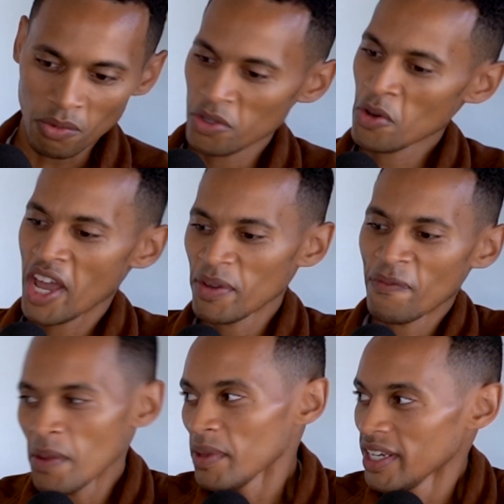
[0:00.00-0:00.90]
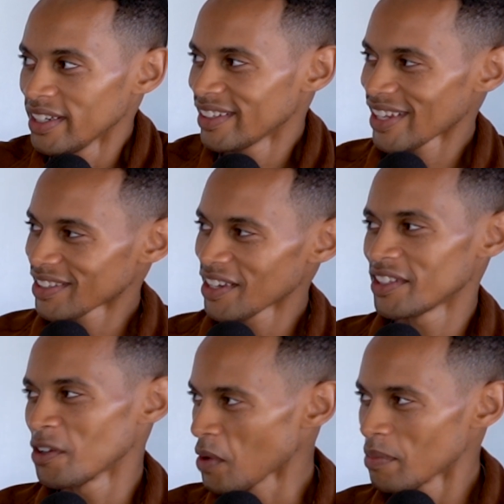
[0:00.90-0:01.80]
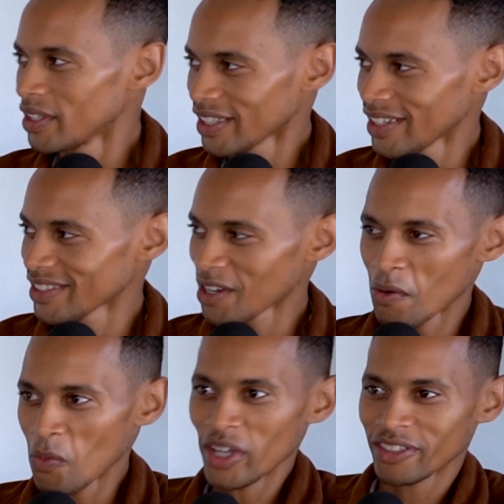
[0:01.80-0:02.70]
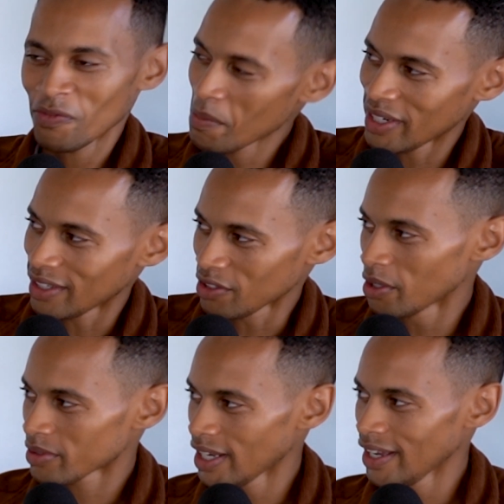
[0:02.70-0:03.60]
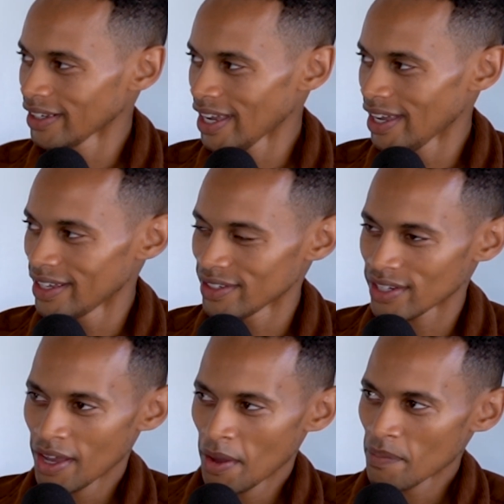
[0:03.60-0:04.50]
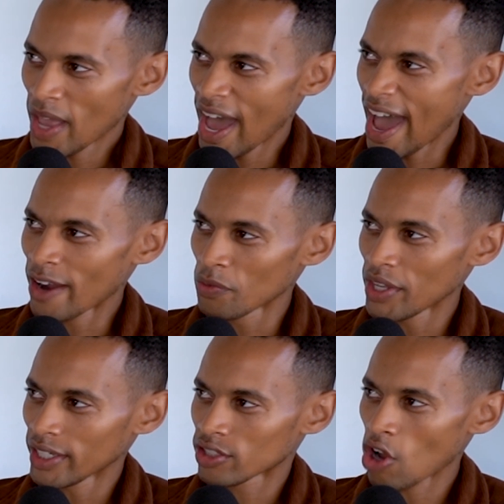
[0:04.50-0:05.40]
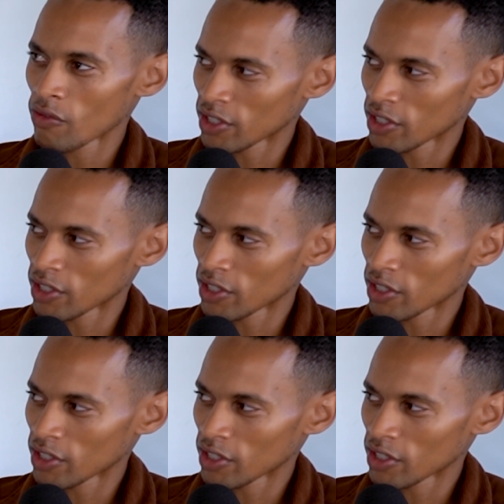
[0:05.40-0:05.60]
well, you got to be feminine. It's not that. Then the women look at us and go, well, what's feminine? You know what I'm saying? And I don't think it's our